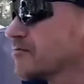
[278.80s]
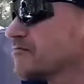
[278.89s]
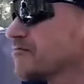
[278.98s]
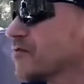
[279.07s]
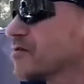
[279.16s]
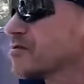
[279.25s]
the
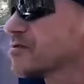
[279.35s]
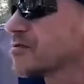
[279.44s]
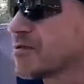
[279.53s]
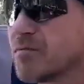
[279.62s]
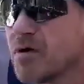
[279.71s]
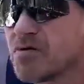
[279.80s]

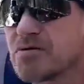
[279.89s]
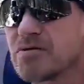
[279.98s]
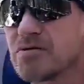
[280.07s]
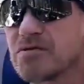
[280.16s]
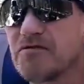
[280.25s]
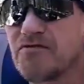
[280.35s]

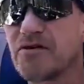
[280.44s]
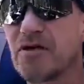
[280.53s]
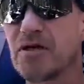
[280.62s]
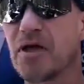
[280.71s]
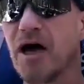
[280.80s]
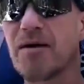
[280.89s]
most
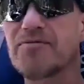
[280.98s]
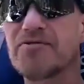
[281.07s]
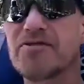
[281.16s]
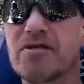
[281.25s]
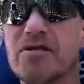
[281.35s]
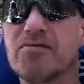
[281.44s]
difficult
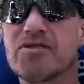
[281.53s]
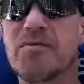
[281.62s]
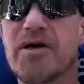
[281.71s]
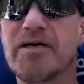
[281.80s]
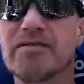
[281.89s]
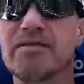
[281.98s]
obstacle was
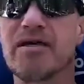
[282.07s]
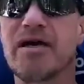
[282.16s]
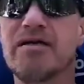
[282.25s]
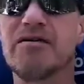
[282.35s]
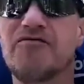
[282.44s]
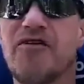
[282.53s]
my
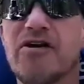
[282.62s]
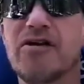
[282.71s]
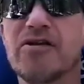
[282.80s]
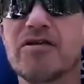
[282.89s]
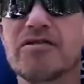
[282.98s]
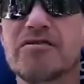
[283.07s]
anxiety of finding
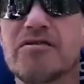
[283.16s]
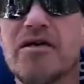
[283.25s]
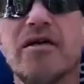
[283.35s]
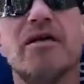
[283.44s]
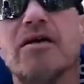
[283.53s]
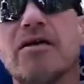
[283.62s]
the next
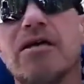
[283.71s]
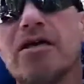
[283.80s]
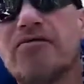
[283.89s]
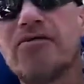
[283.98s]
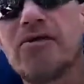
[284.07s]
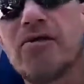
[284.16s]
site.
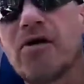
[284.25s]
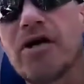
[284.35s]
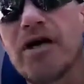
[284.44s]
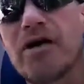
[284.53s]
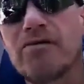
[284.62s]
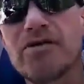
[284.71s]
Even though I
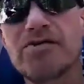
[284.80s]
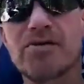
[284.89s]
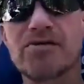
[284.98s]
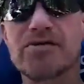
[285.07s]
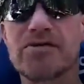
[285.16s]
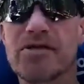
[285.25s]
had
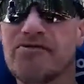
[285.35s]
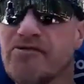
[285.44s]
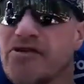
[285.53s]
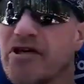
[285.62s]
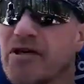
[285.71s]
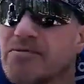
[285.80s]
resources like
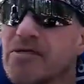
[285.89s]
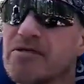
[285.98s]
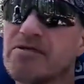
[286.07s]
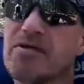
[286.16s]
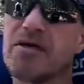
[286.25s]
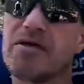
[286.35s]

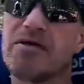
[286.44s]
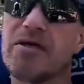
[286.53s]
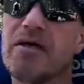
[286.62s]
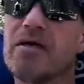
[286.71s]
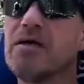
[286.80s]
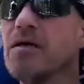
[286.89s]

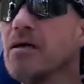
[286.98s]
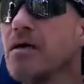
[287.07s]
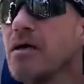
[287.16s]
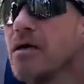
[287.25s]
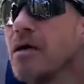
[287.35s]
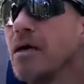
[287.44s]
freecampsites.net
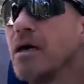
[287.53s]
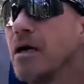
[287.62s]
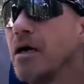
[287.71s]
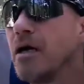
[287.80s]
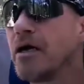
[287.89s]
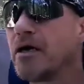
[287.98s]

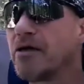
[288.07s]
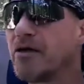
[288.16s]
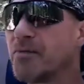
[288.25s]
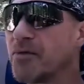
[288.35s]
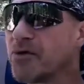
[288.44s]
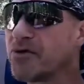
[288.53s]
and a
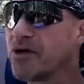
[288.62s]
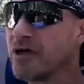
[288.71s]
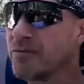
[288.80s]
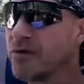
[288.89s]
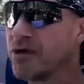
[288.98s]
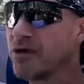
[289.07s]
book that I
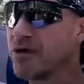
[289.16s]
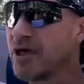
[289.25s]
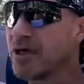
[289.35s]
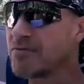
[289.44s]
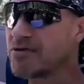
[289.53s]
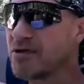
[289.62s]
had bought on
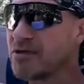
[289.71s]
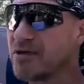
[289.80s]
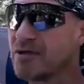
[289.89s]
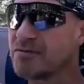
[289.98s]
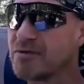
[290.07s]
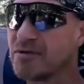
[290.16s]
Amazon that
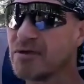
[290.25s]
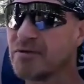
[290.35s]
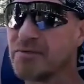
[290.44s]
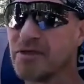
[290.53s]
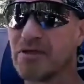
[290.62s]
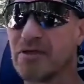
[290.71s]
helped a little
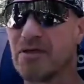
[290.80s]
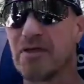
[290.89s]
bit,